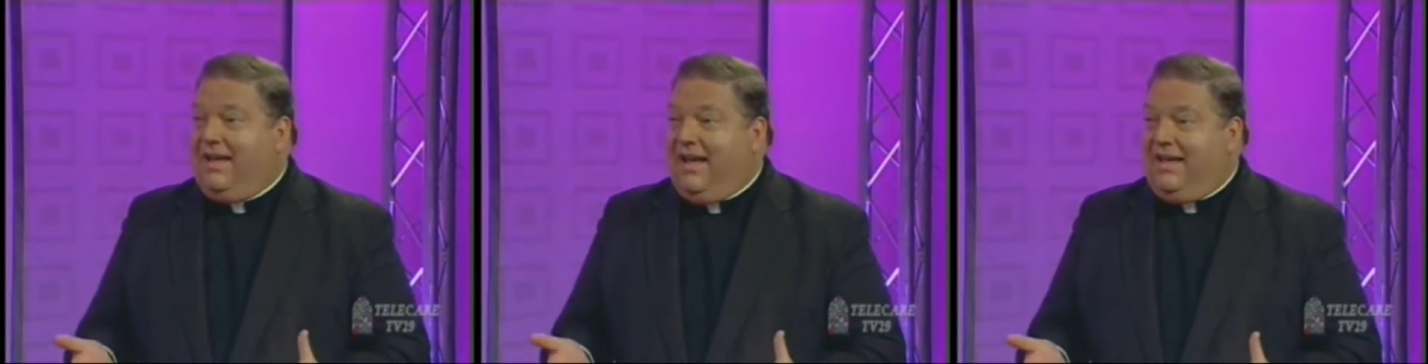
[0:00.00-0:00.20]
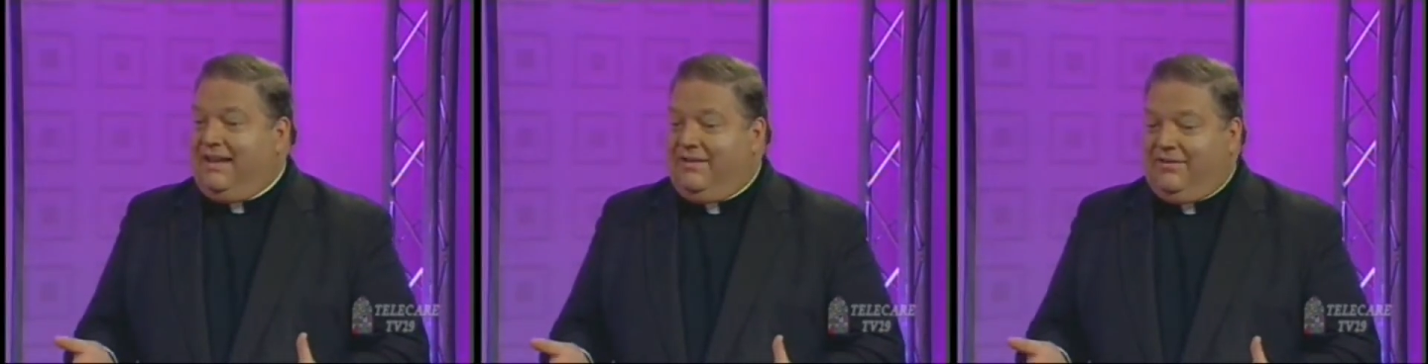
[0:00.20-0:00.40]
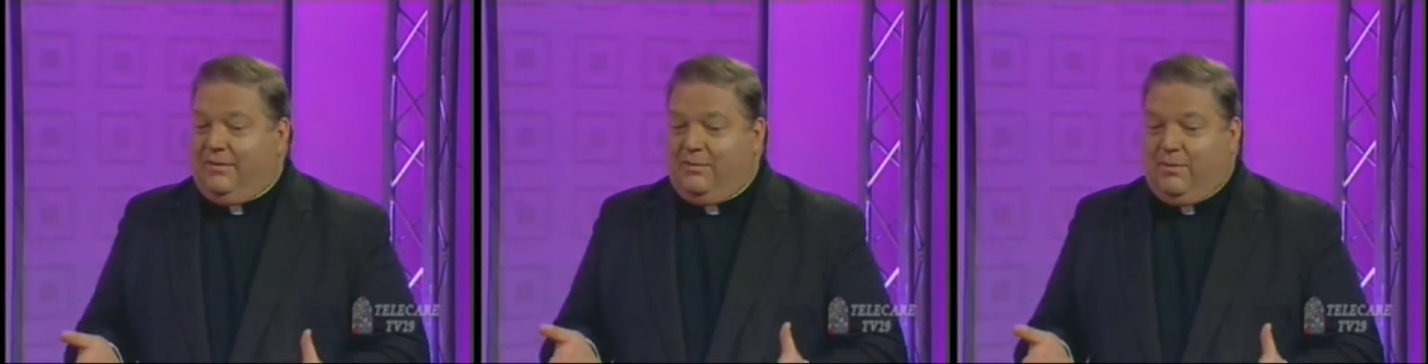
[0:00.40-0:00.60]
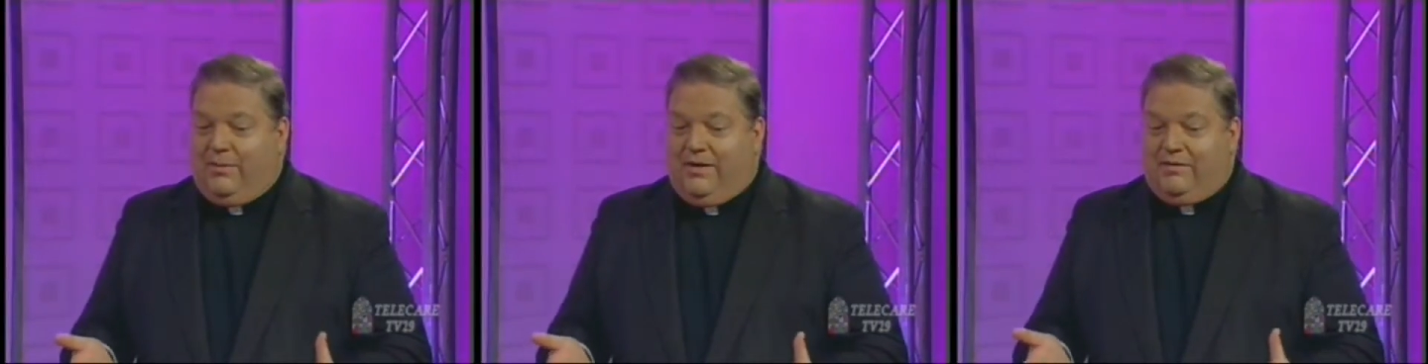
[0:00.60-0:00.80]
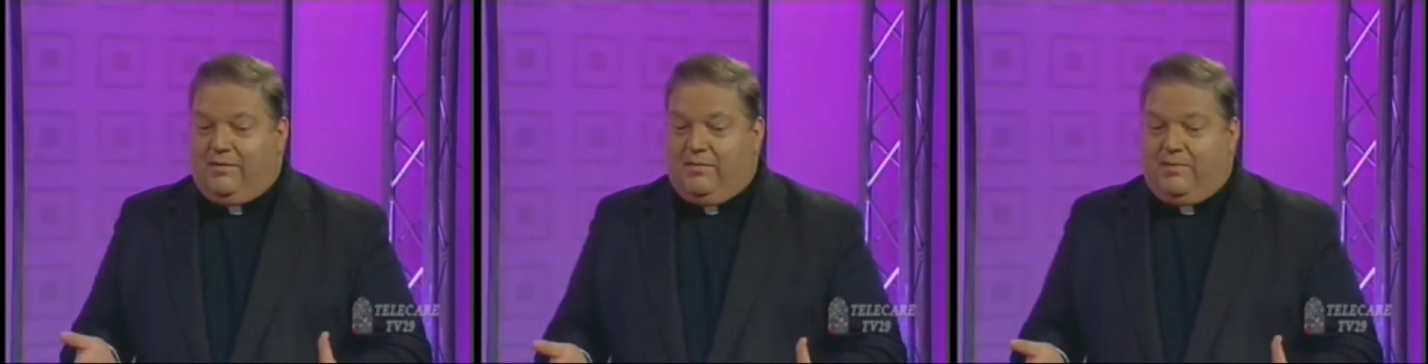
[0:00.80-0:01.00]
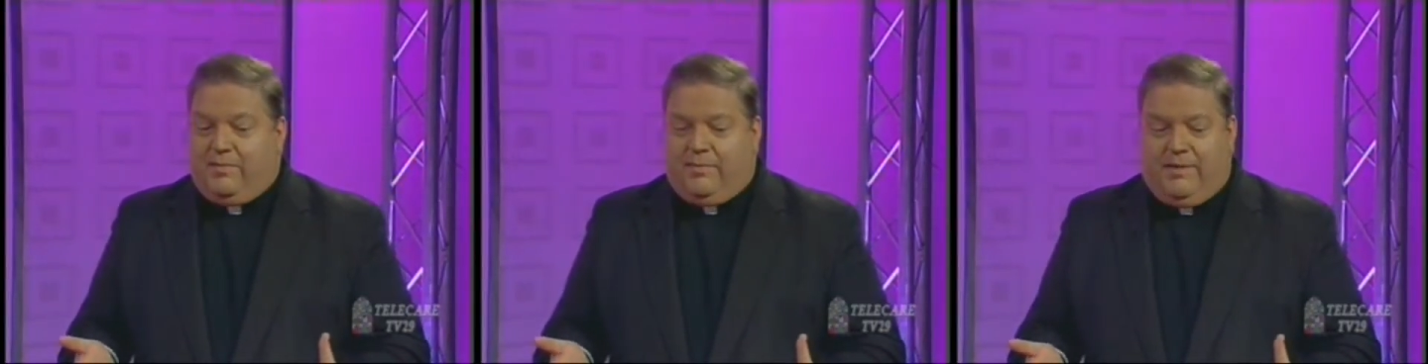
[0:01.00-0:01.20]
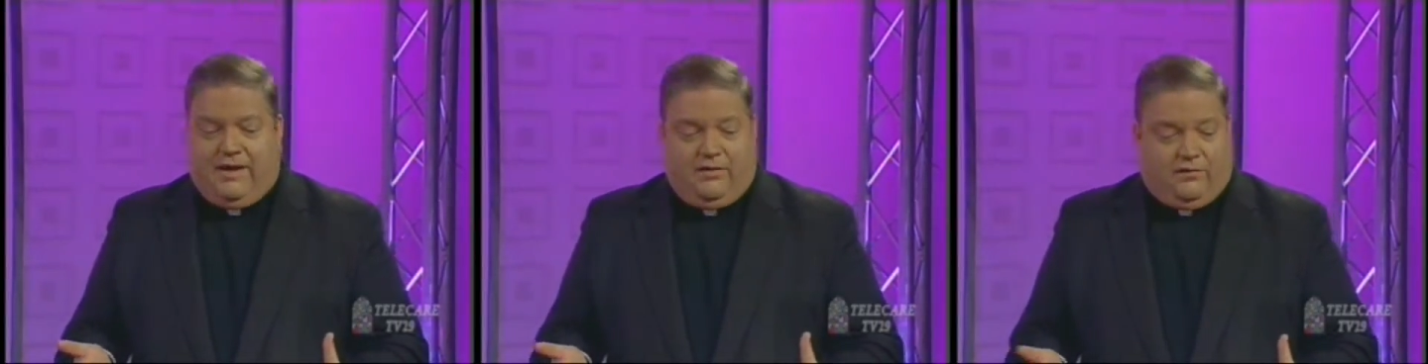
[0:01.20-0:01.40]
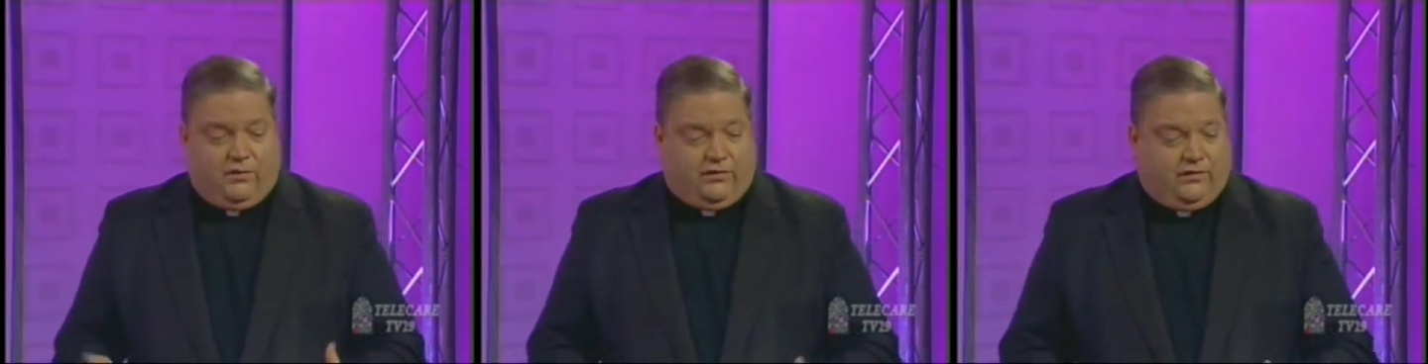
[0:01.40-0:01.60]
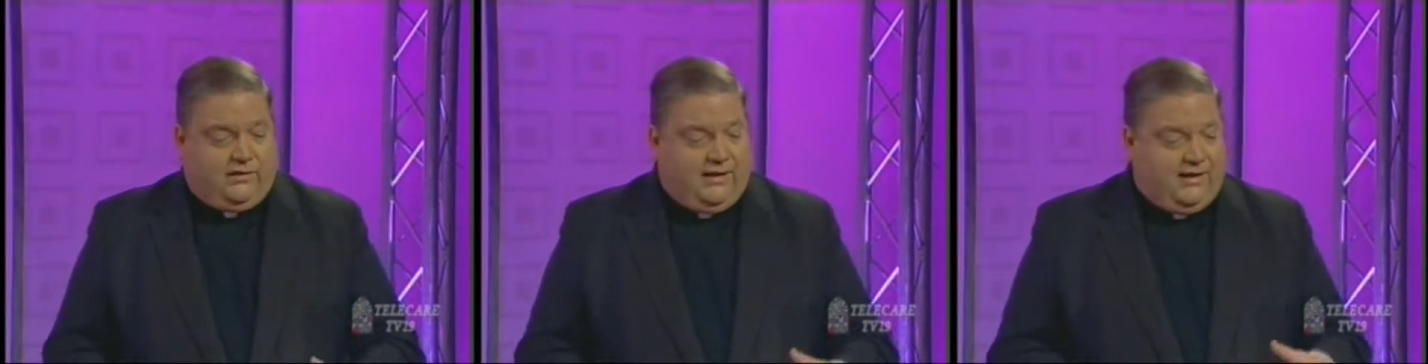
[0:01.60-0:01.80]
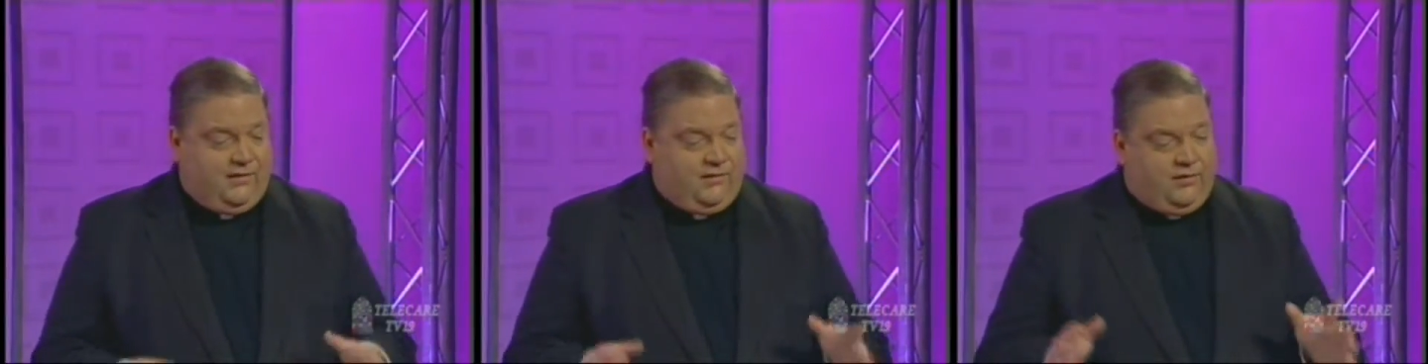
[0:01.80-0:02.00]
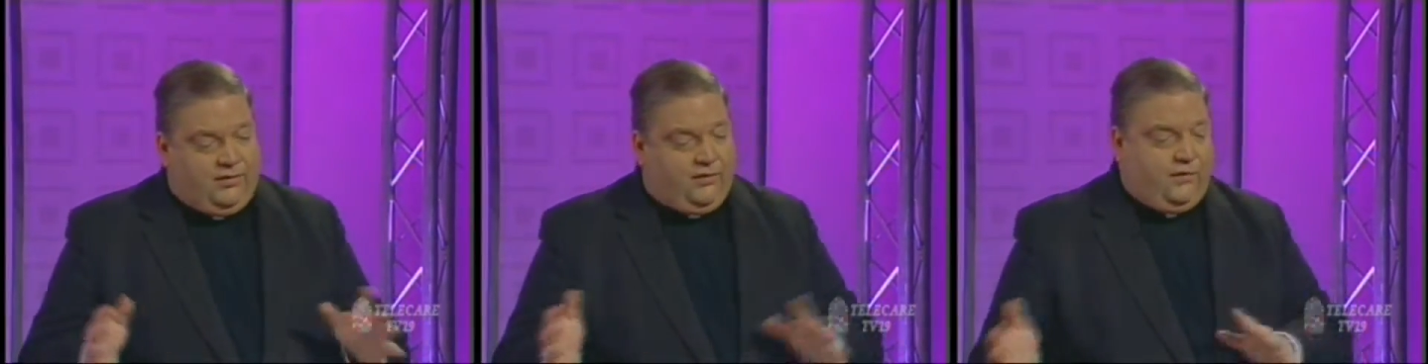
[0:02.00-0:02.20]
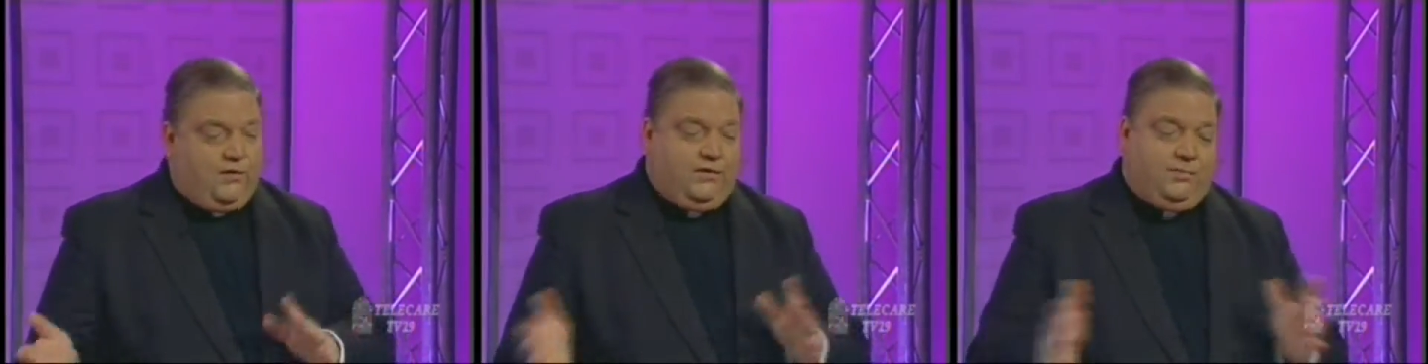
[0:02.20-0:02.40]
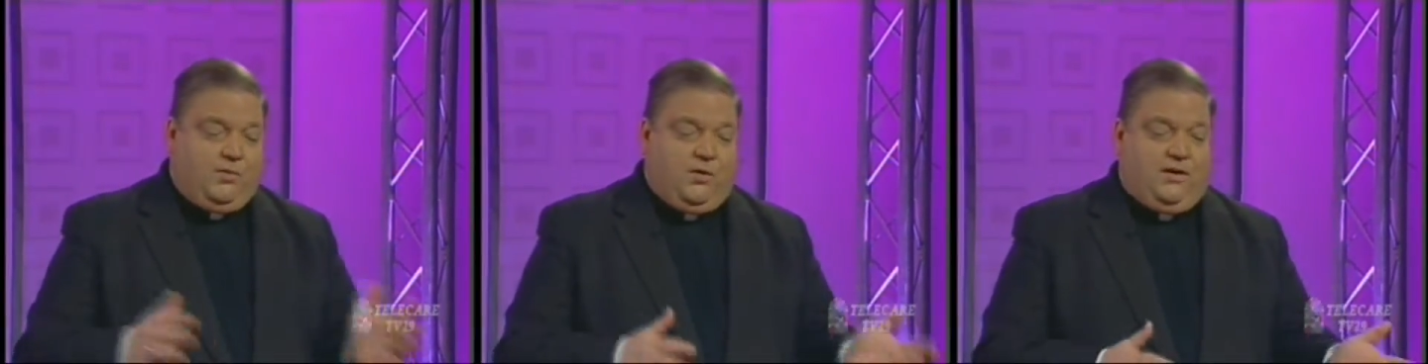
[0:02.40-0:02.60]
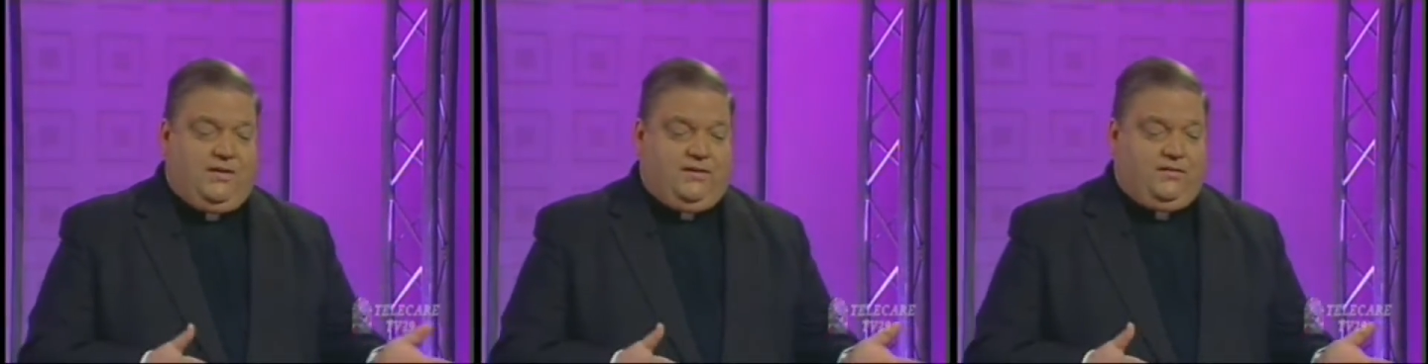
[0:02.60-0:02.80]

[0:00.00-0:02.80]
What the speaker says: and it's something we have to be prepared for. So, like the first part of